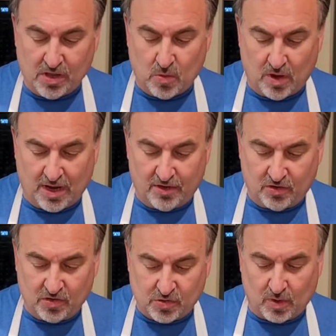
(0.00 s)
What you want to
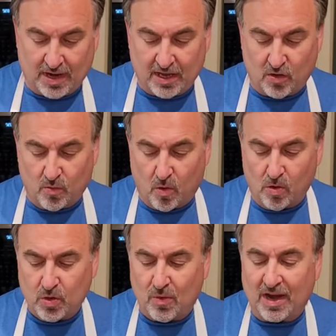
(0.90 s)
do is you want to get a
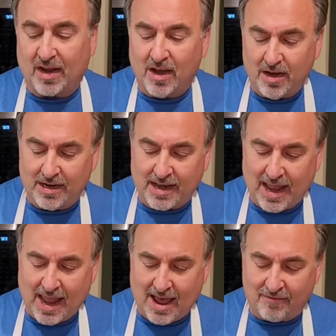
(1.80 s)
roll, you want to cut it
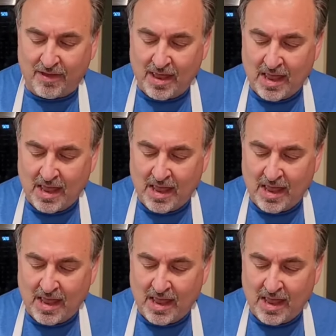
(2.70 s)
in half,